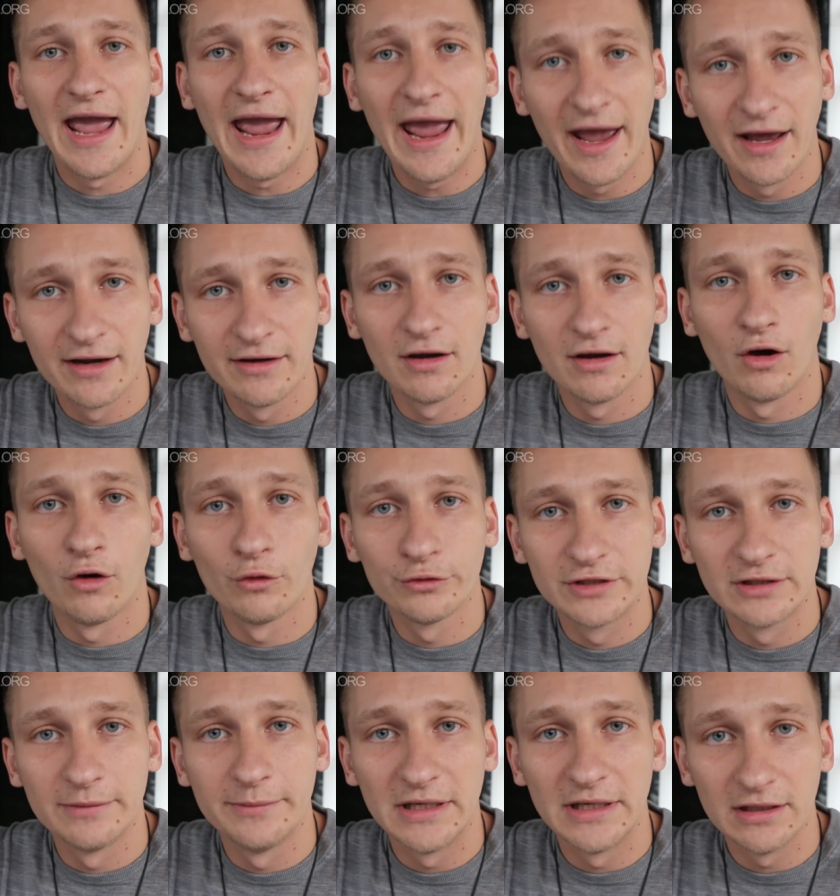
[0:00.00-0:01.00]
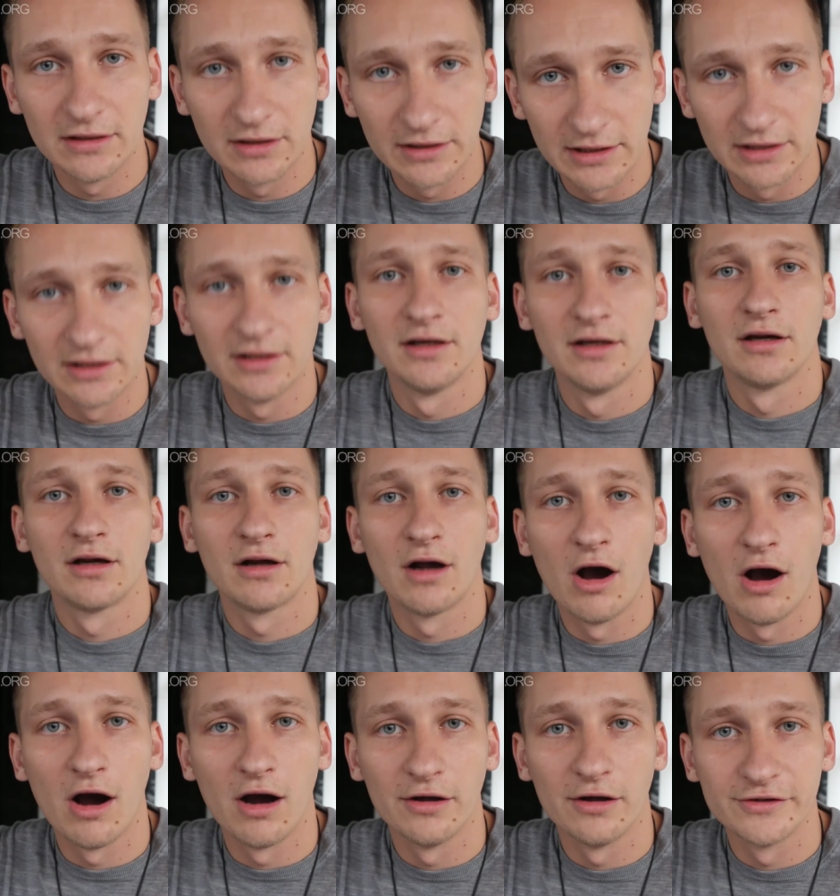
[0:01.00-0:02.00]
and ultimately
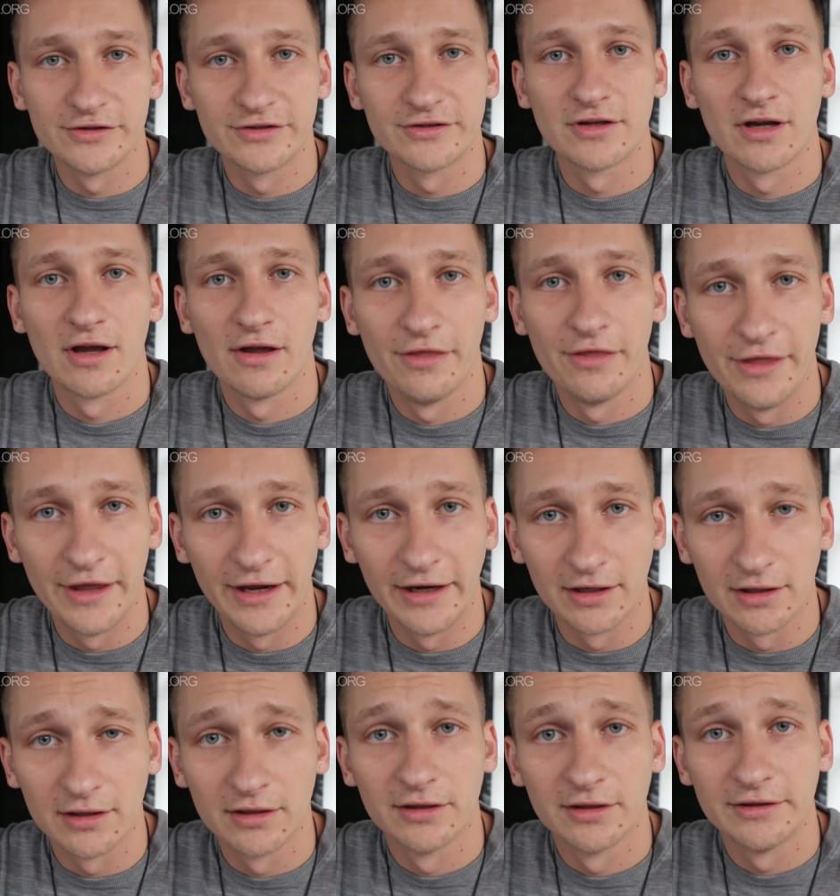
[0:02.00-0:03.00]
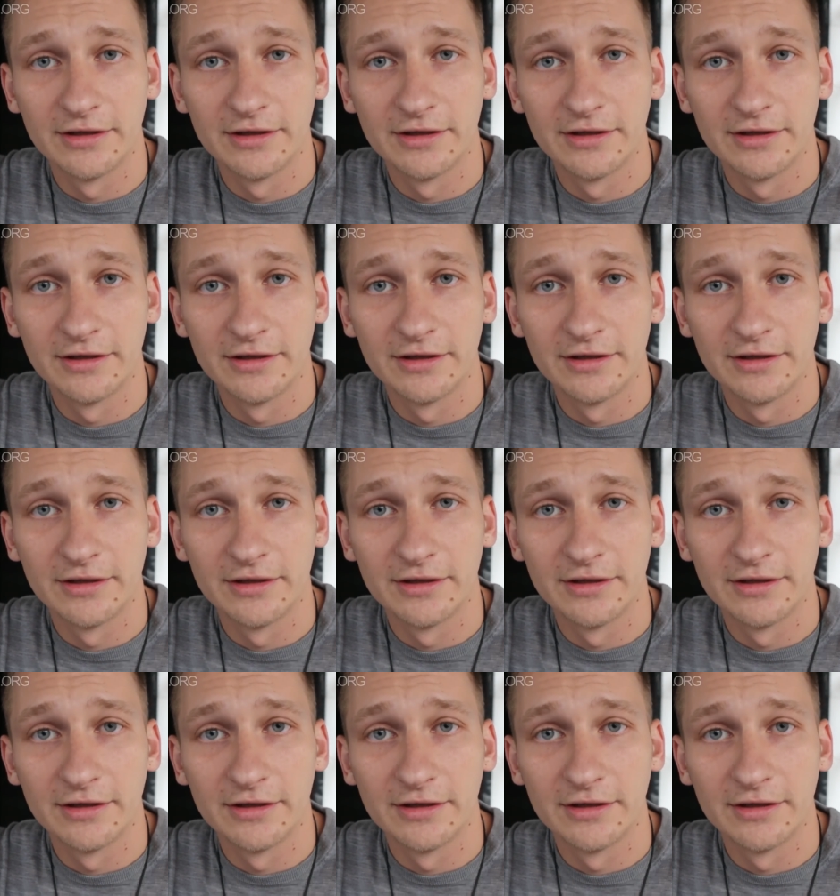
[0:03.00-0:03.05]
caused their